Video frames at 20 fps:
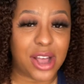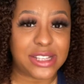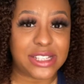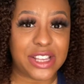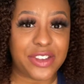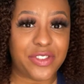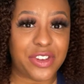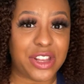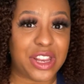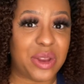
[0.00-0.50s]

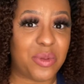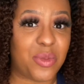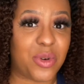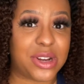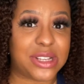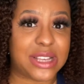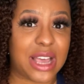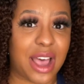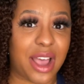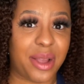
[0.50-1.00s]
if you need more
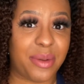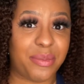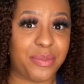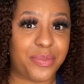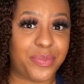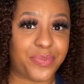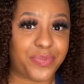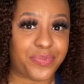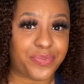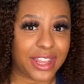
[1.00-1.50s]
time.
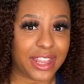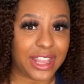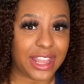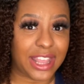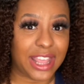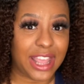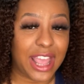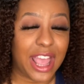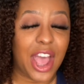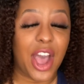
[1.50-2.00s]

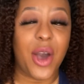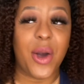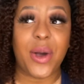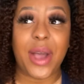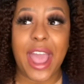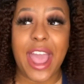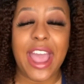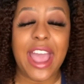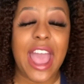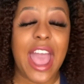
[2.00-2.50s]

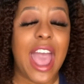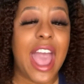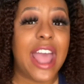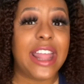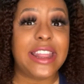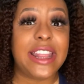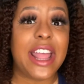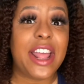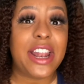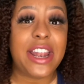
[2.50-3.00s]
Okay, and
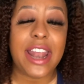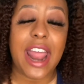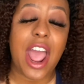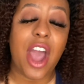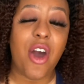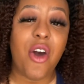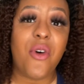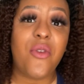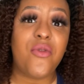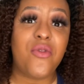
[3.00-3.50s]
then
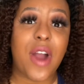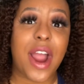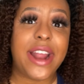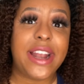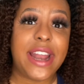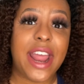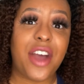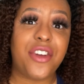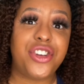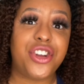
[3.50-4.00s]
now write
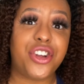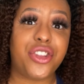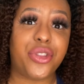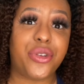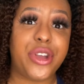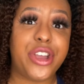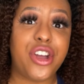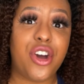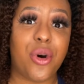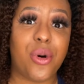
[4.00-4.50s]
down your 3
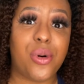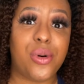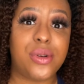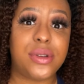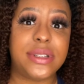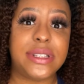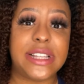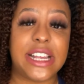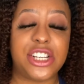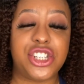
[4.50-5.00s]

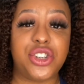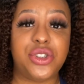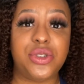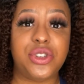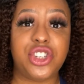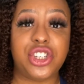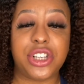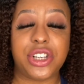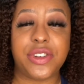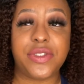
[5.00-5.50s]
goals that you
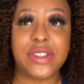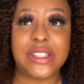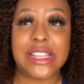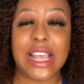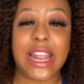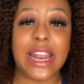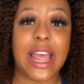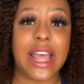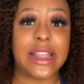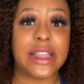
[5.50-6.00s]
should have
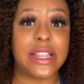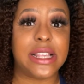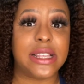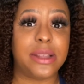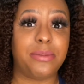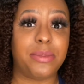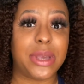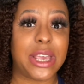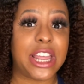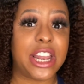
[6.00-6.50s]
set at the
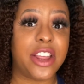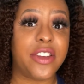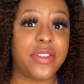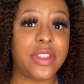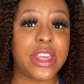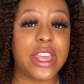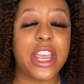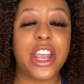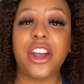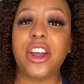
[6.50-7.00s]
beginning of the
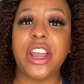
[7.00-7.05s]
year.